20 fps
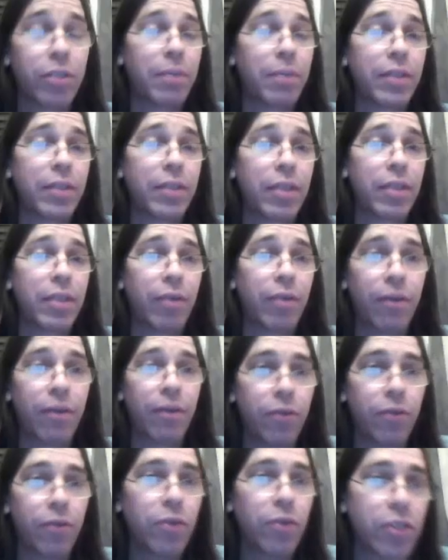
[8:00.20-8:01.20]
the big secret.
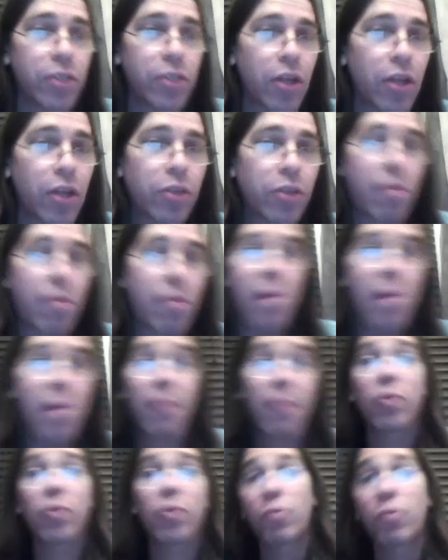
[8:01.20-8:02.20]
If you could start to
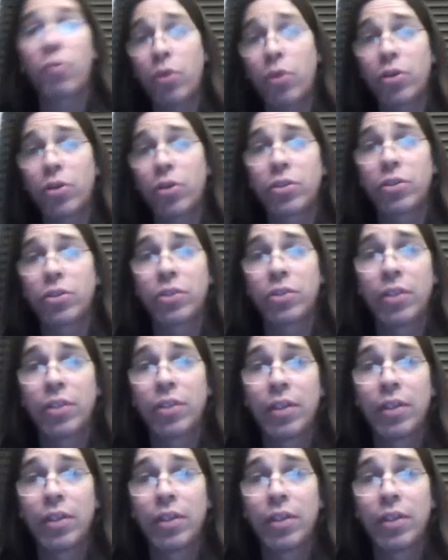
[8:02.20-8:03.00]
remember the words,